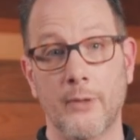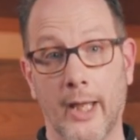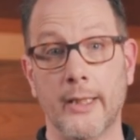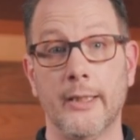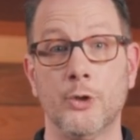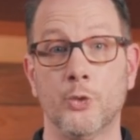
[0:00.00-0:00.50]

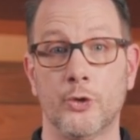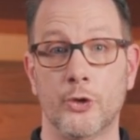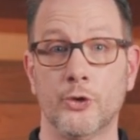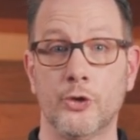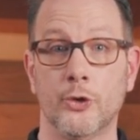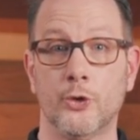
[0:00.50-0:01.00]
and
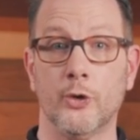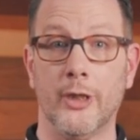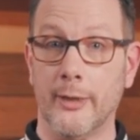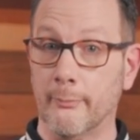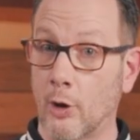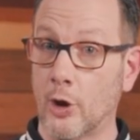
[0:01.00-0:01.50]
introduce you
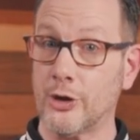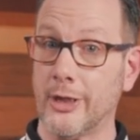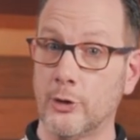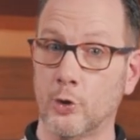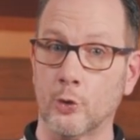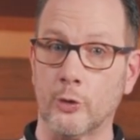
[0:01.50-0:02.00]
to
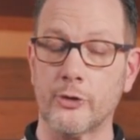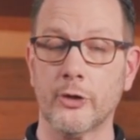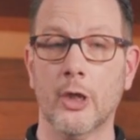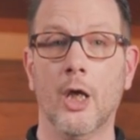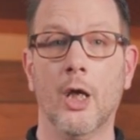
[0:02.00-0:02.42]
emerging tools